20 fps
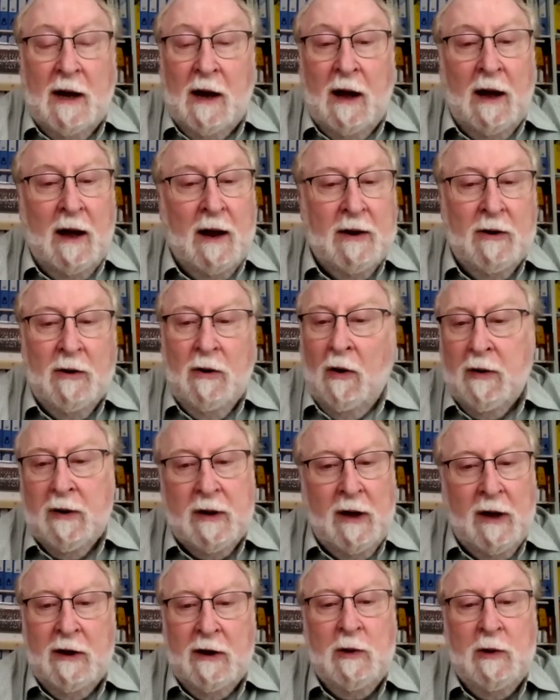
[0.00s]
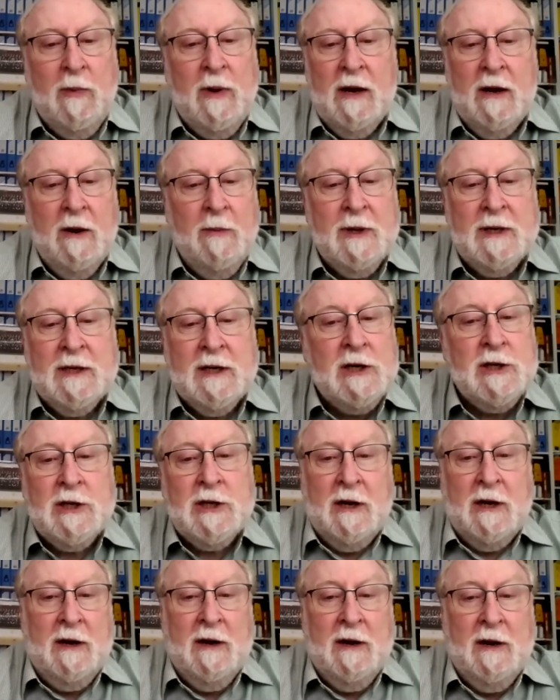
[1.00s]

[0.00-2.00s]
are not going to be in a position